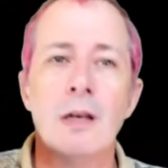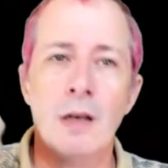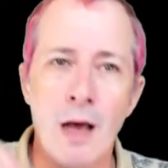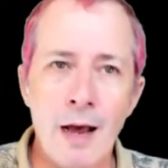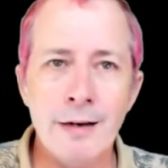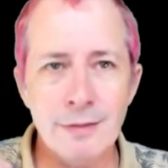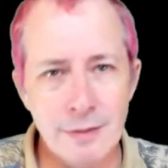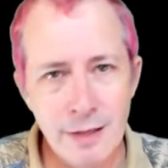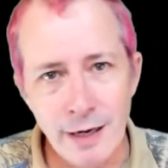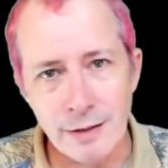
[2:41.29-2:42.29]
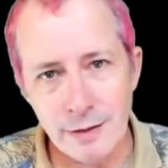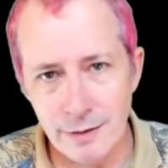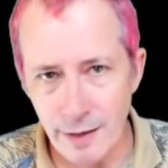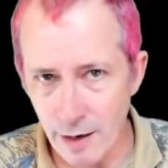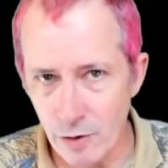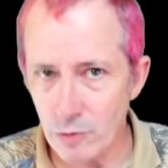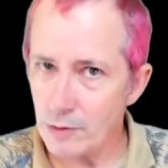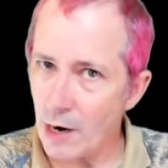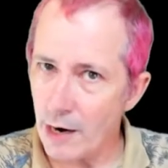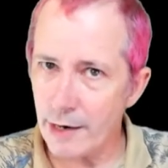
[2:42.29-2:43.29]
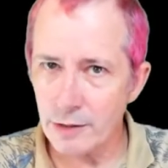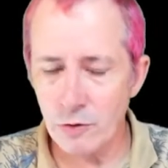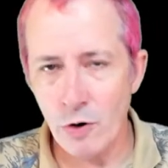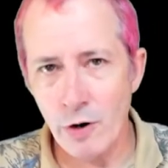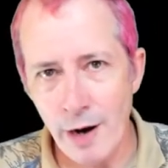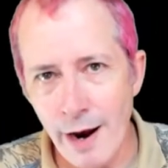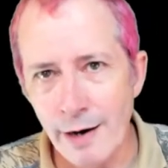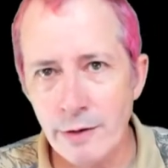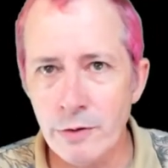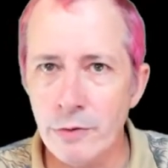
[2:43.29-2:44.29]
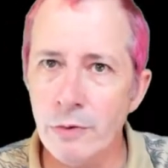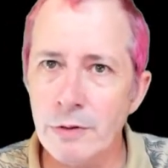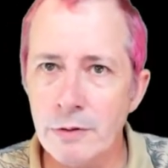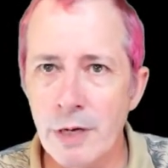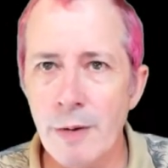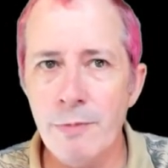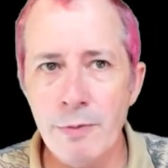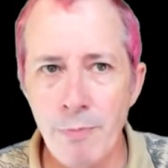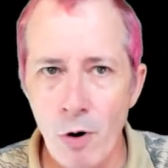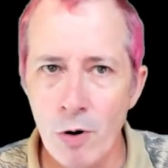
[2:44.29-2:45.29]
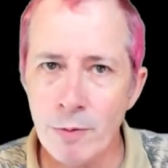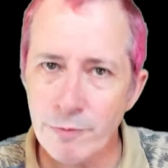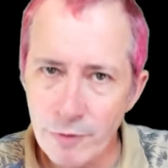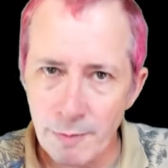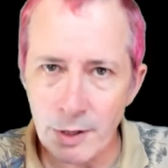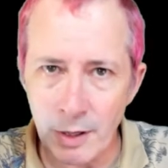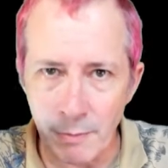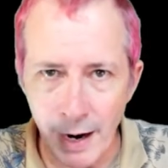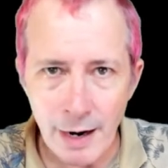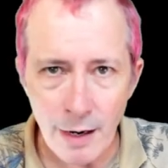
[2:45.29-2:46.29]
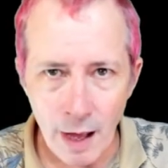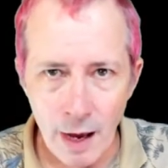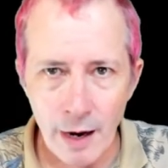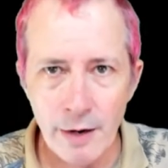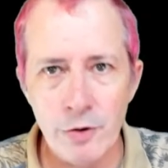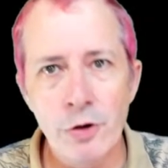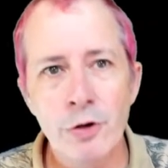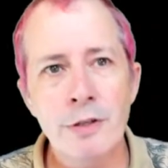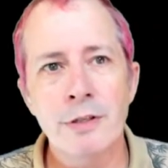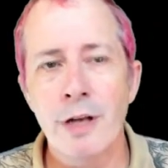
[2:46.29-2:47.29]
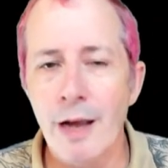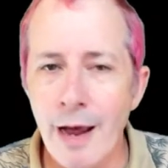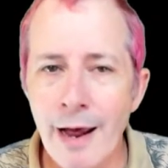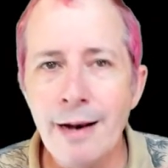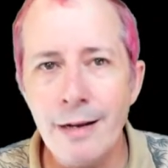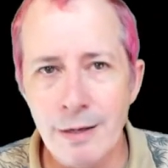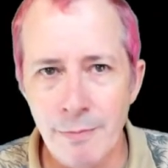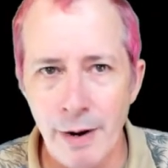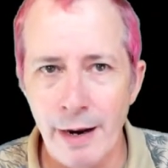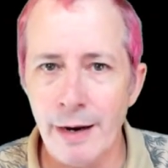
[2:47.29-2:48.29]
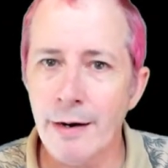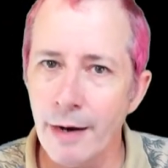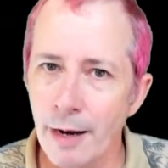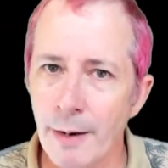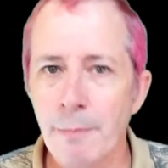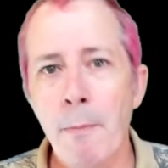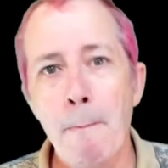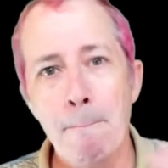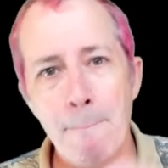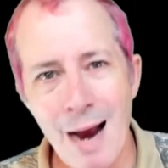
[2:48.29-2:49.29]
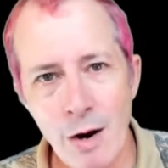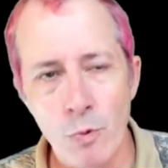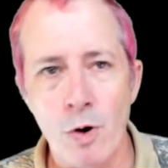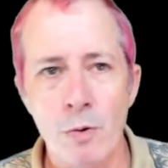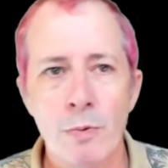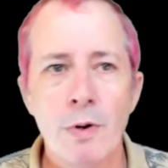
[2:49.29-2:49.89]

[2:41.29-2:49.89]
Line 6 tells ISR edit to accept the parm from the command line using the edit command named macro.